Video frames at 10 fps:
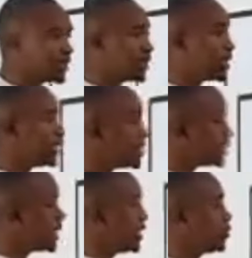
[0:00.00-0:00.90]
is
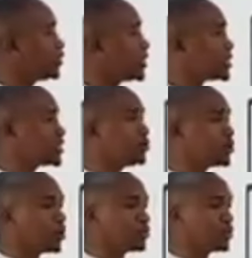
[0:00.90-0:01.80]
dealing with the
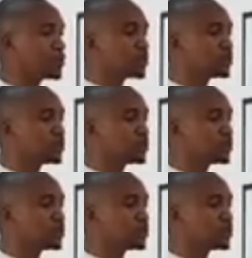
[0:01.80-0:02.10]
symptoms